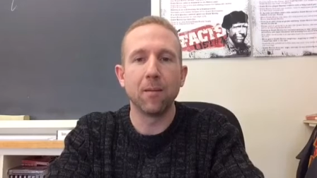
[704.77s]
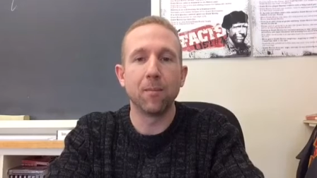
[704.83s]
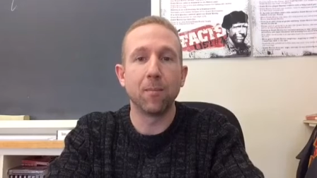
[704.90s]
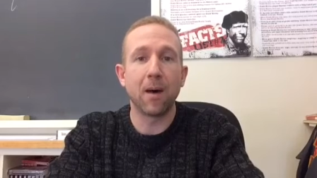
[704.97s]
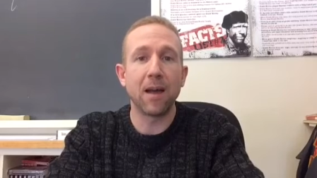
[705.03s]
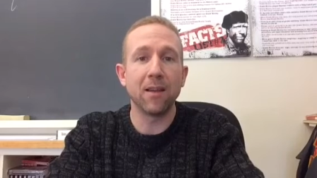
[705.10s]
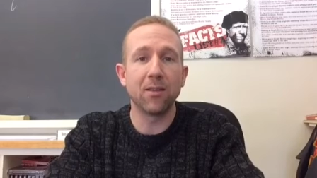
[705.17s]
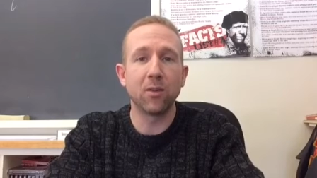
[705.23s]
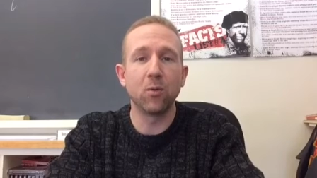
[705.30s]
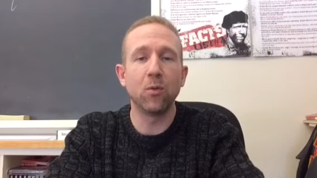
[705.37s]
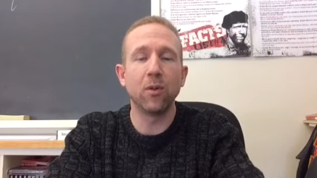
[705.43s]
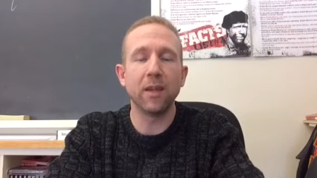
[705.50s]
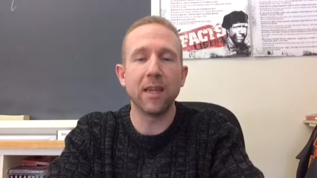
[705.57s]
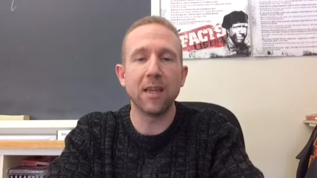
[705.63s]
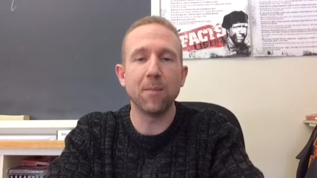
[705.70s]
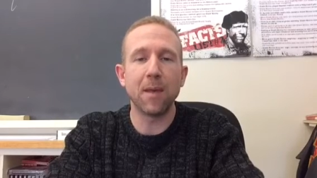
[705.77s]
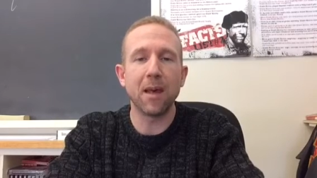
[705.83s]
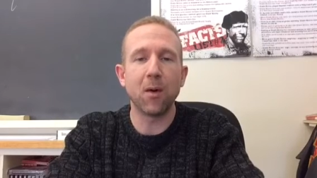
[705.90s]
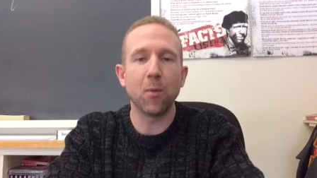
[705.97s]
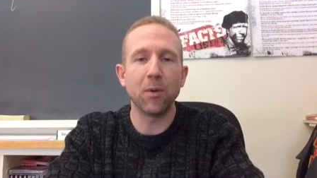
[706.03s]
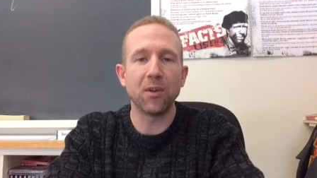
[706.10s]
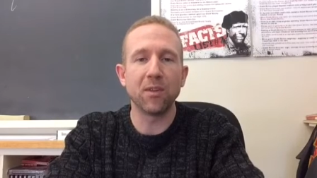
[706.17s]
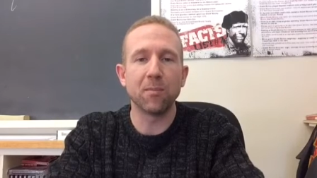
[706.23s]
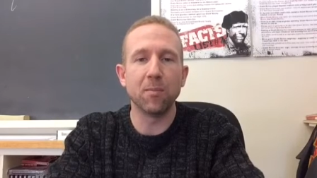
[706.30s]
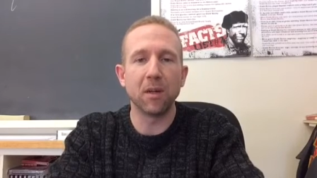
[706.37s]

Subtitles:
My school email, which is